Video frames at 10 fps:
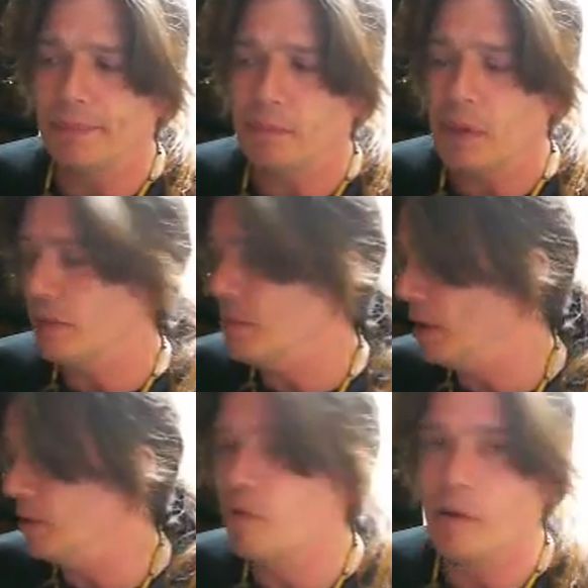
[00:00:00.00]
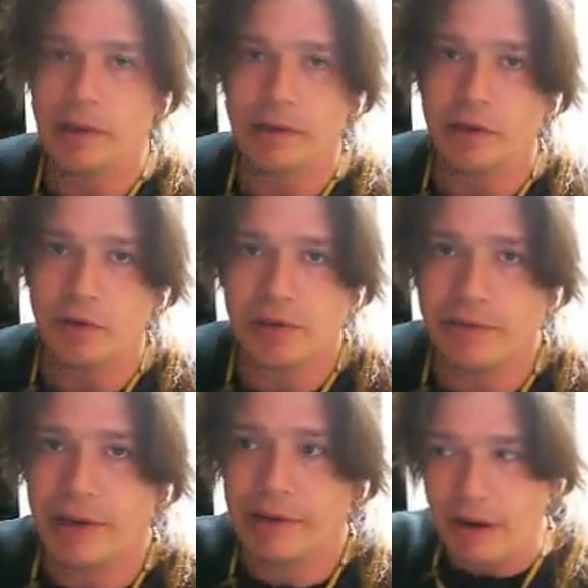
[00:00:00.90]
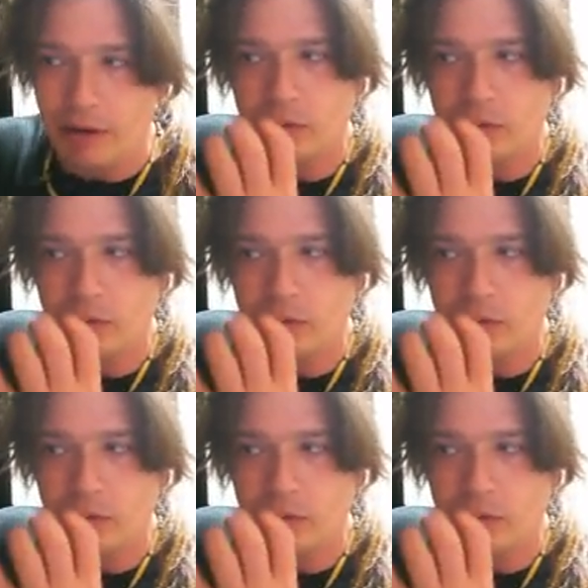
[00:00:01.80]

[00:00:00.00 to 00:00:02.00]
mathematical formula to use to figure out